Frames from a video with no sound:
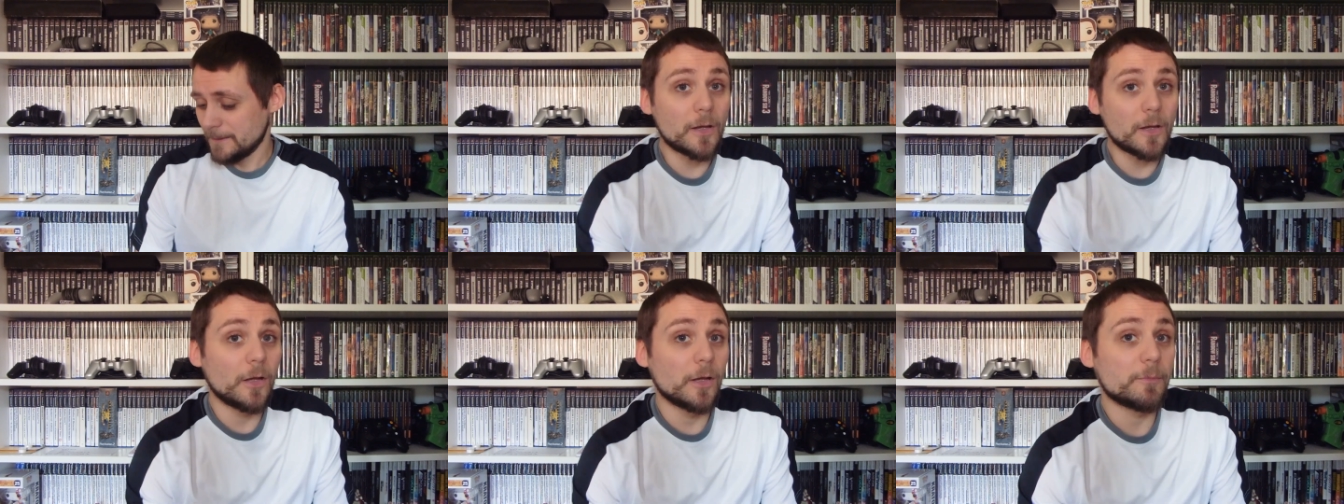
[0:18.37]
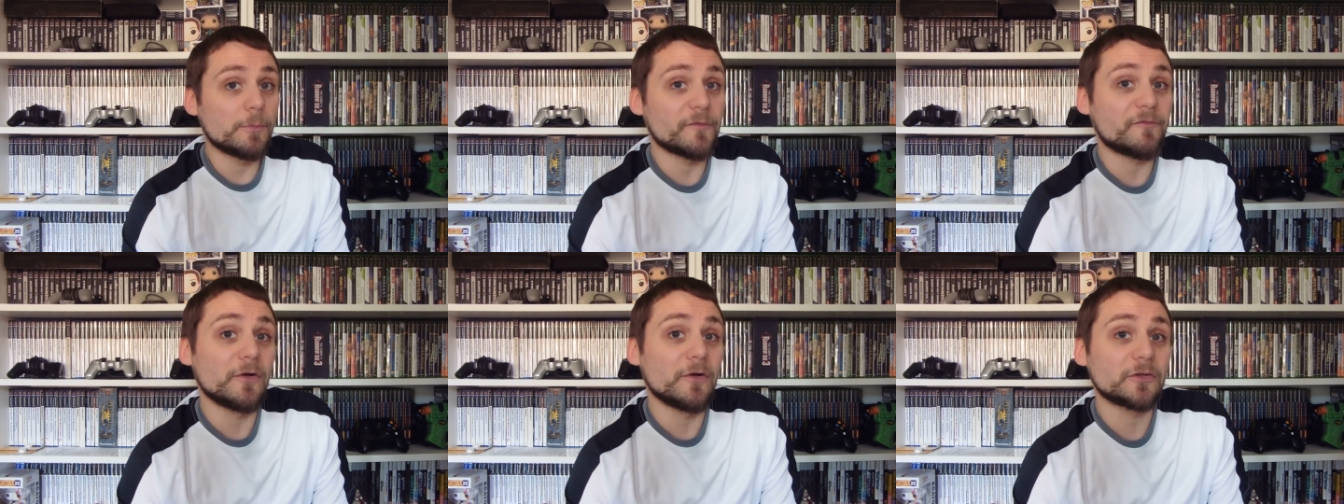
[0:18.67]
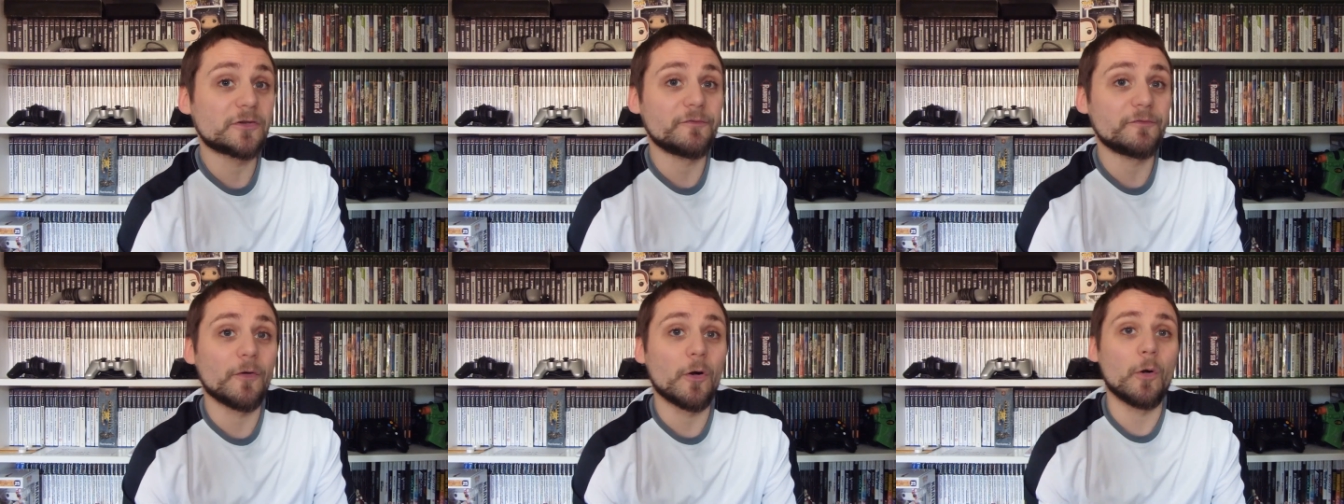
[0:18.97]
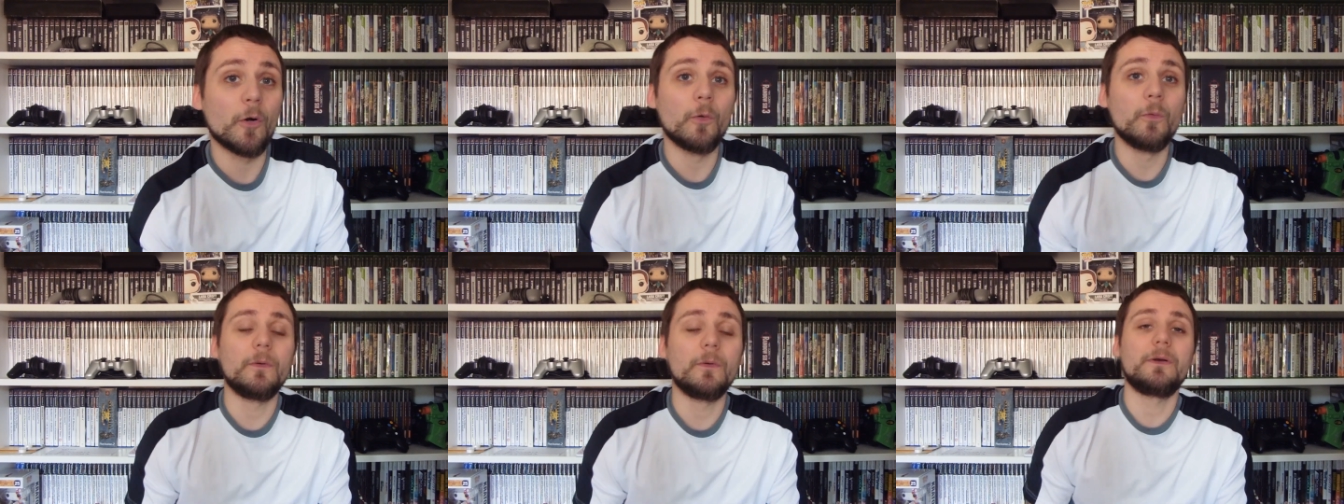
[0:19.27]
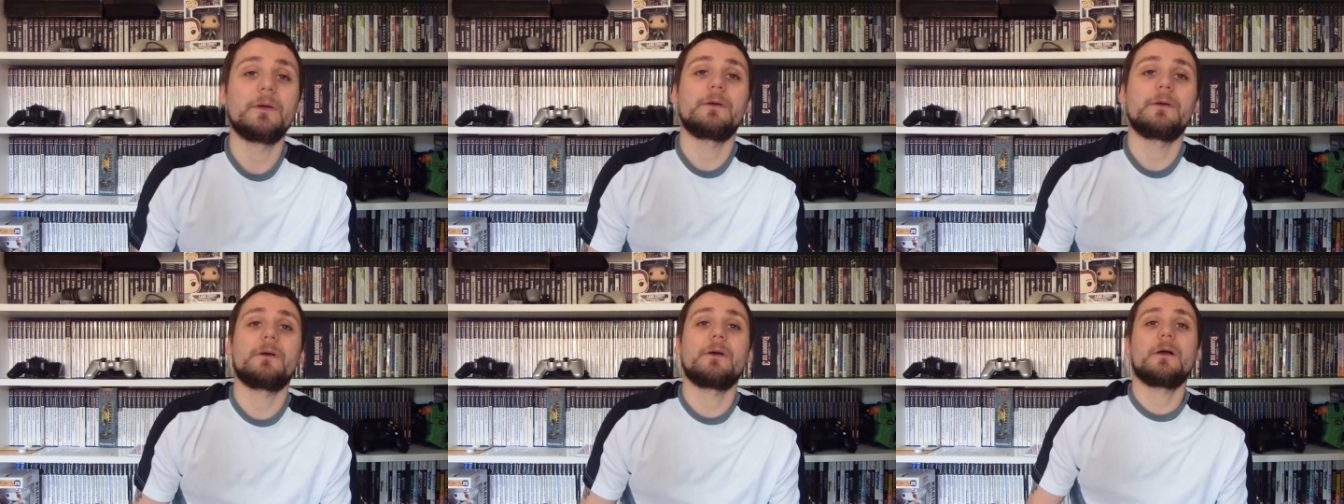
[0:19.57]
Uh, but first of all,
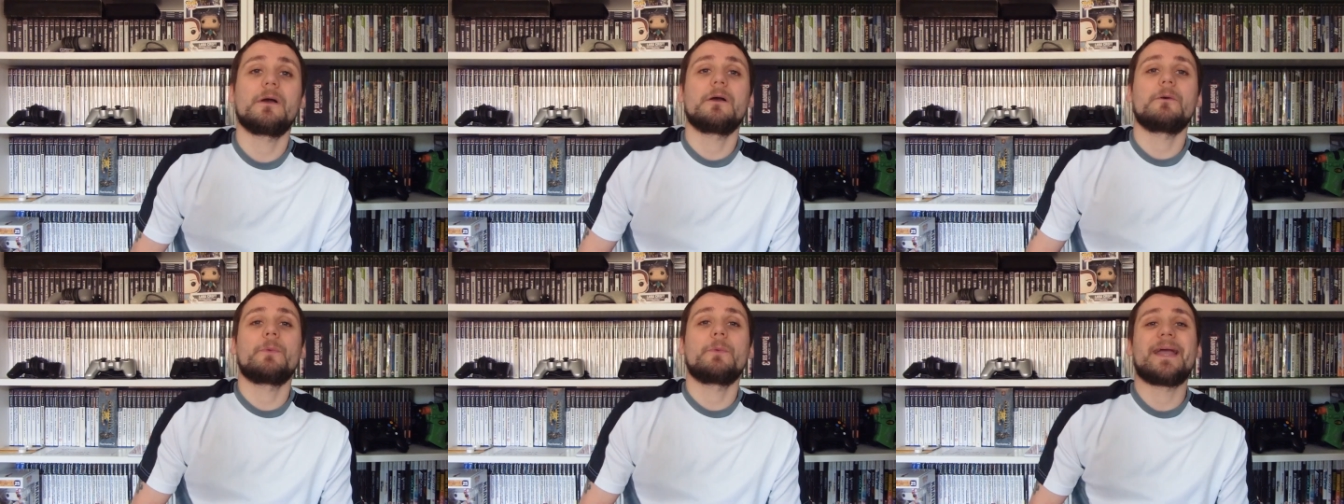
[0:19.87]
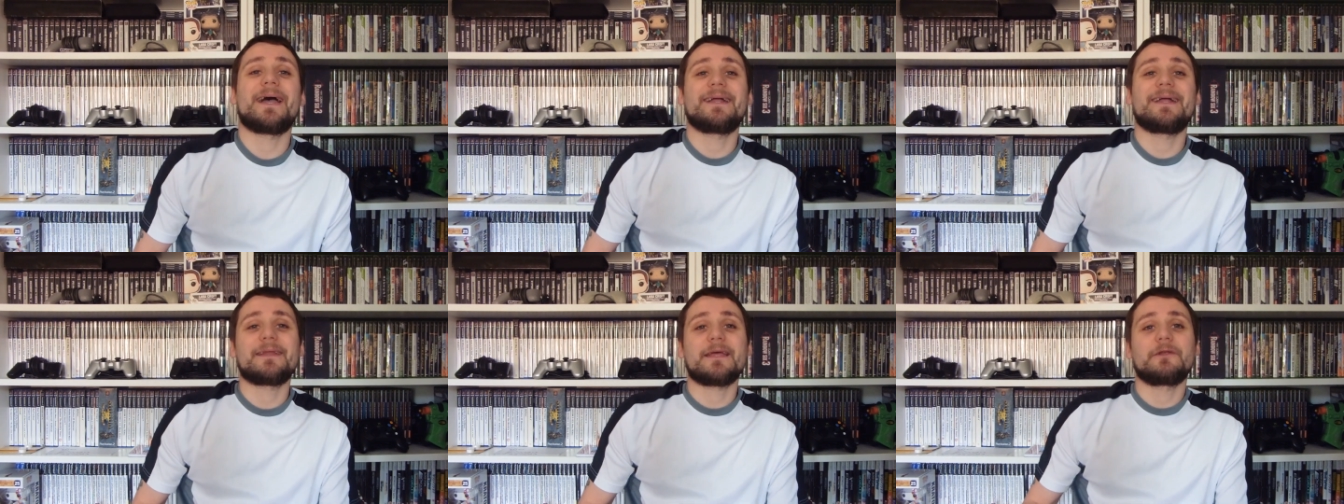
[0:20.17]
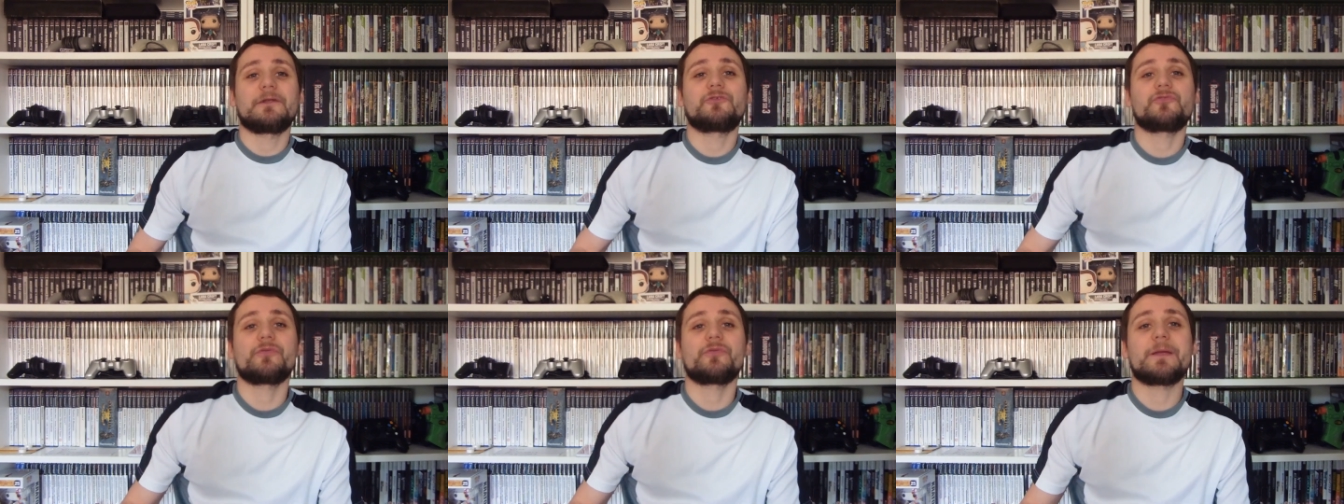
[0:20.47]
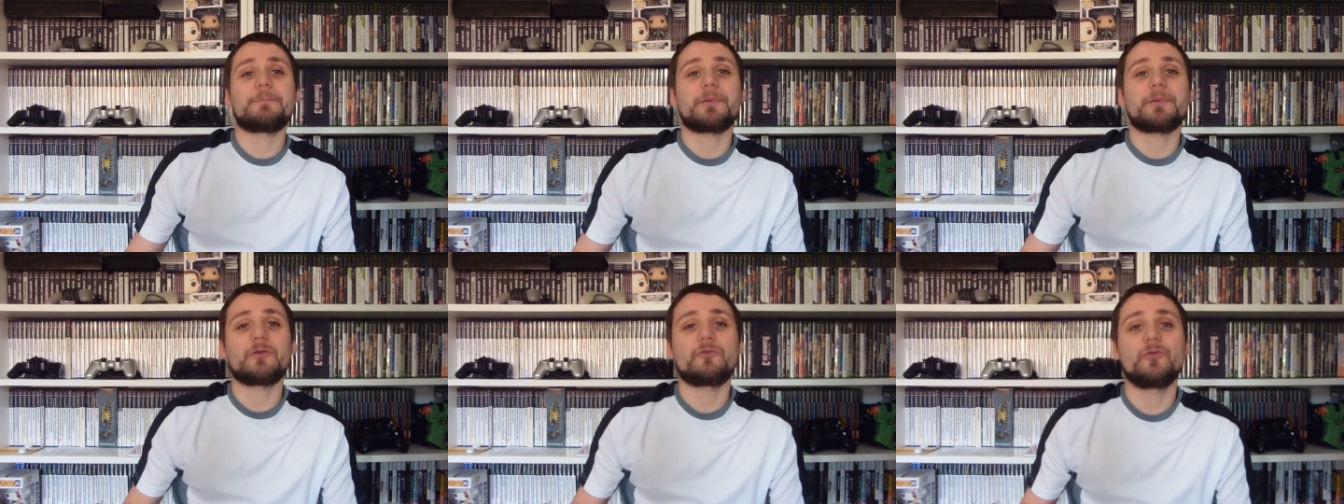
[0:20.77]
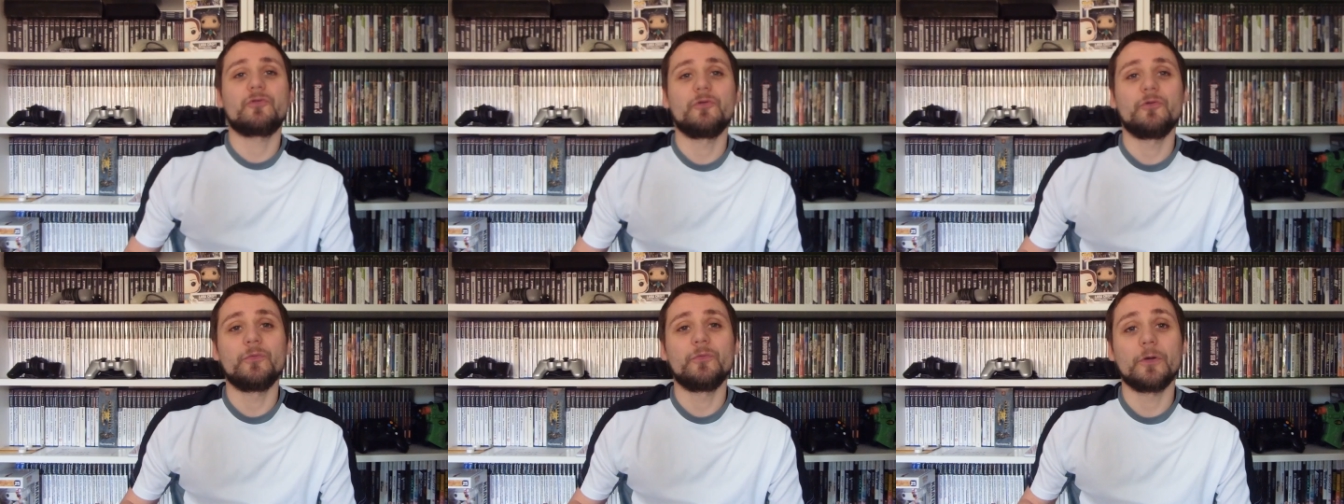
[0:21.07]
we had a trip
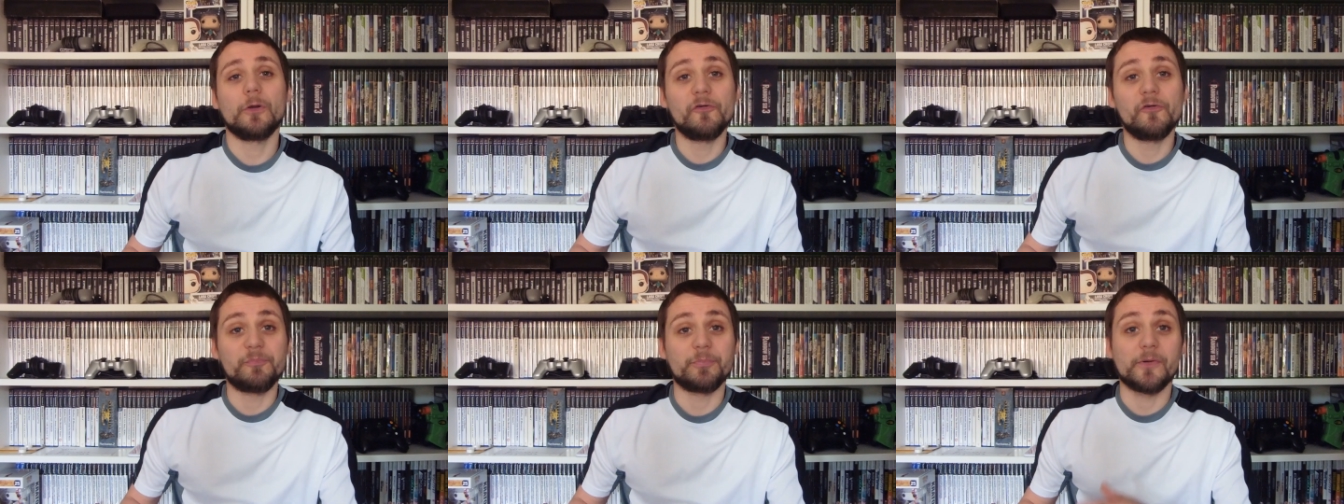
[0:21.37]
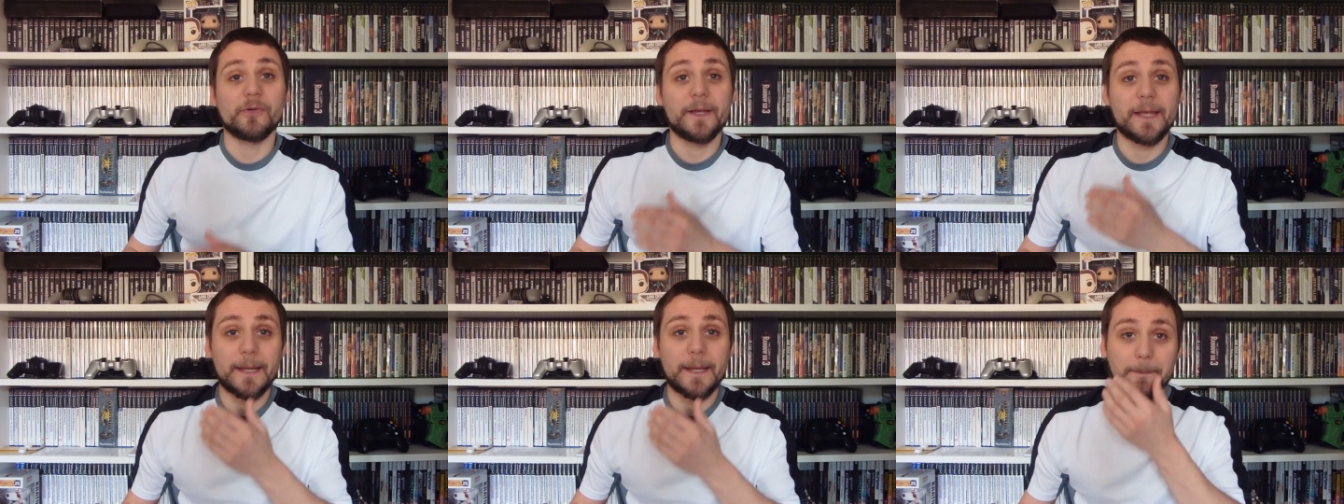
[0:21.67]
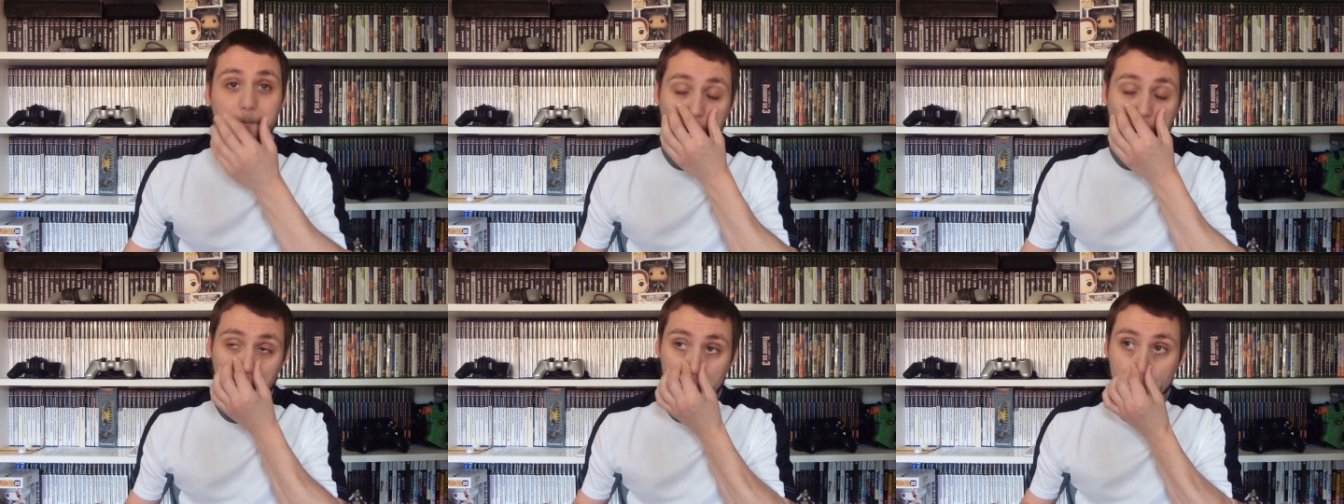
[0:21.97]
to Loughborough again.